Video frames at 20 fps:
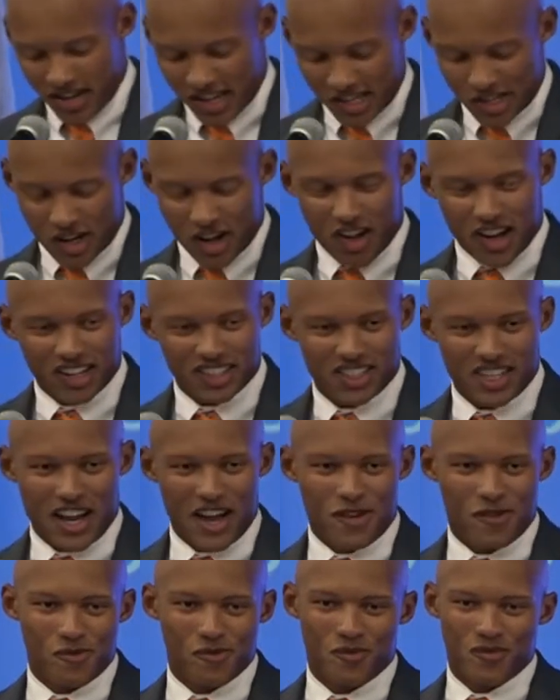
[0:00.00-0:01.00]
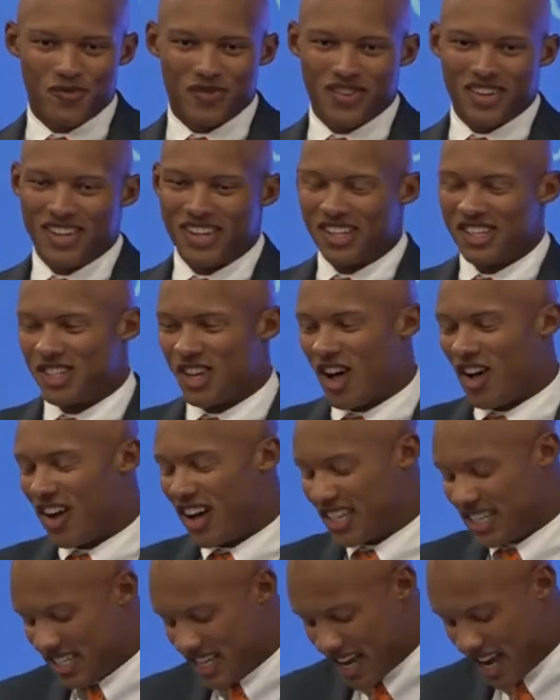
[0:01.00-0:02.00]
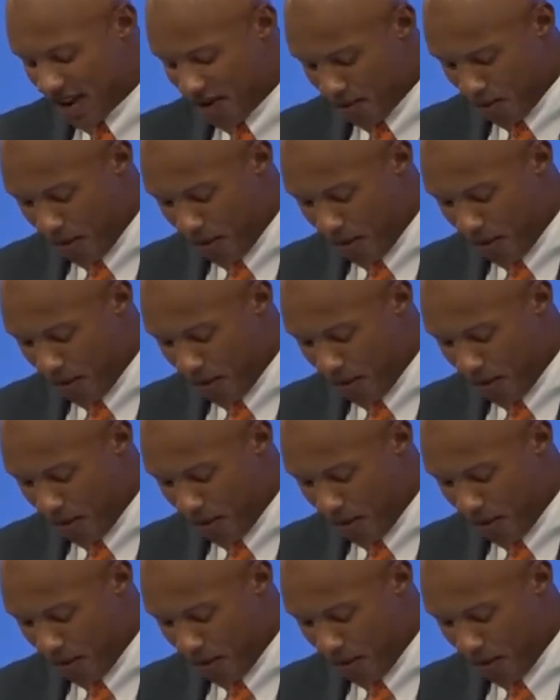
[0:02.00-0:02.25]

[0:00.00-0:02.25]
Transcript: That's all I said.